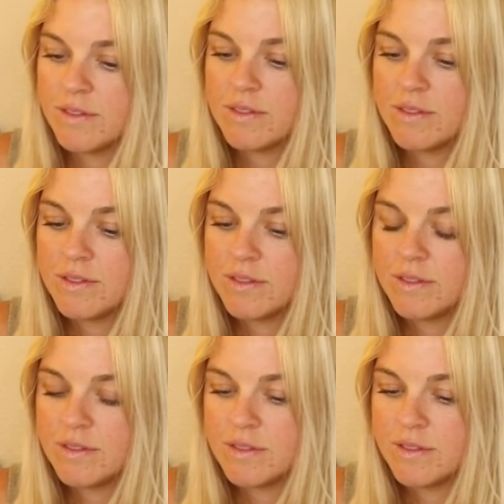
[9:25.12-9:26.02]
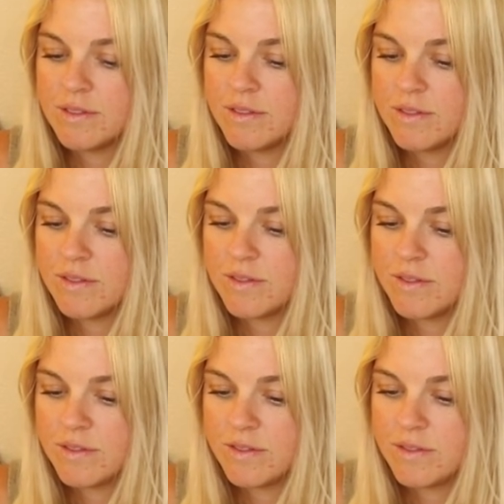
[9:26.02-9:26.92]

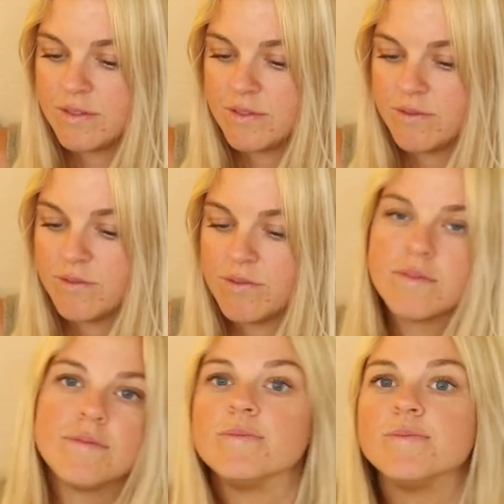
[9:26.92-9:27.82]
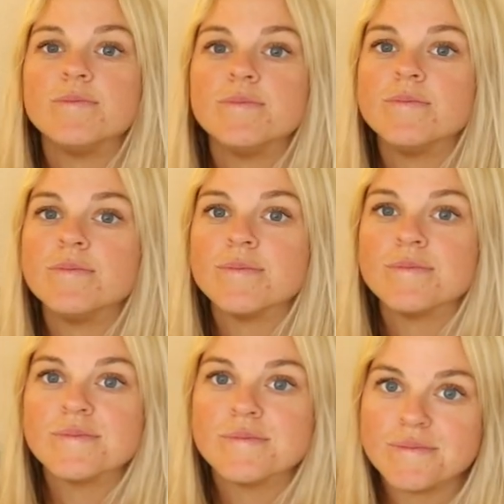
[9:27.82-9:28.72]

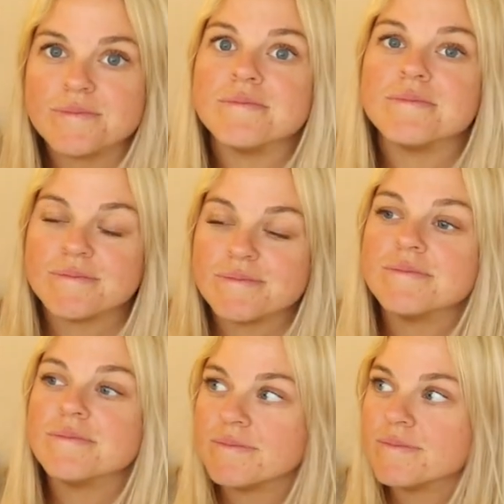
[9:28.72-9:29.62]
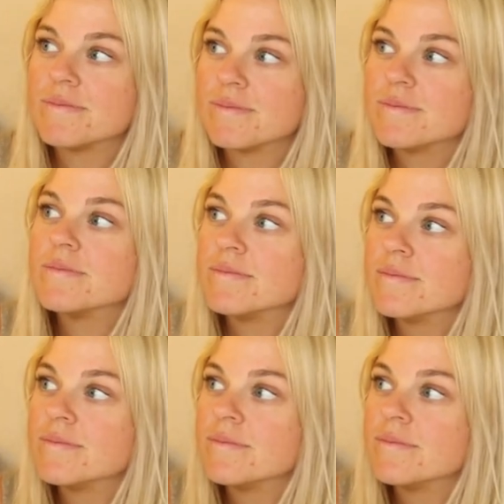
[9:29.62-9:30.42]
(not speaking)